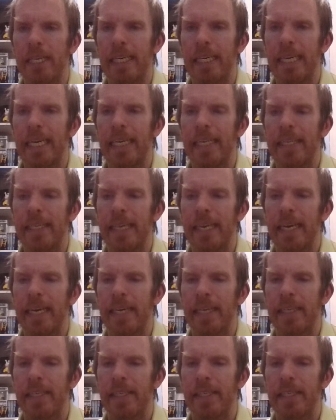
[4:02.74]
that has
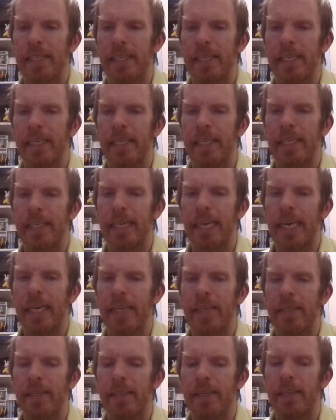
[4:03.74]
X in the
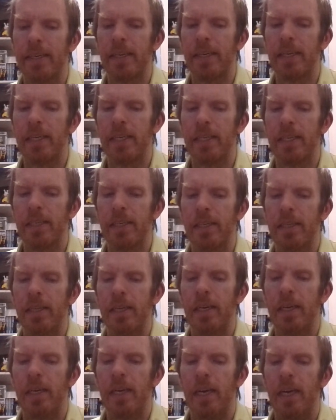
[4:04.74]
casting cost.
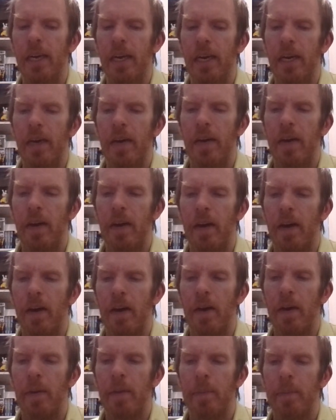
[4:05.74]

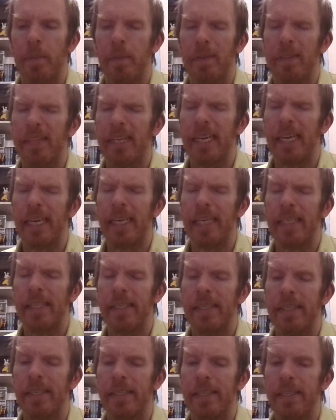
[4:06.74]
But
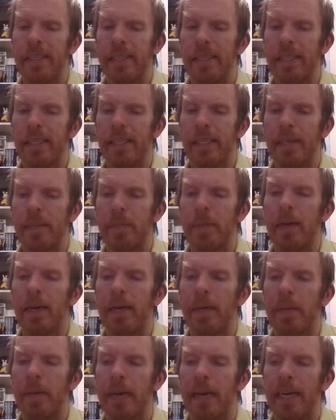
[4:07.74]
then the
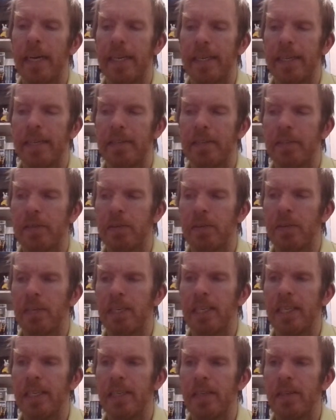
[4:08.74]
buyback is
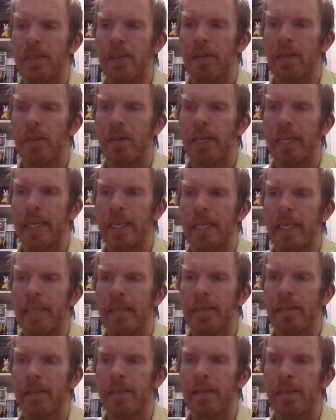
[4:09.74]
3, so I
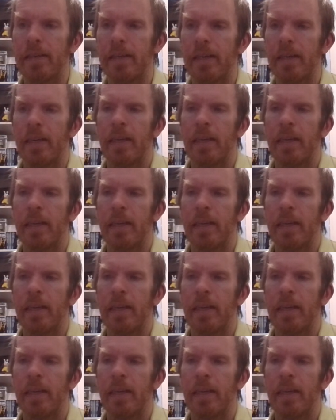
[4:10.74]
guess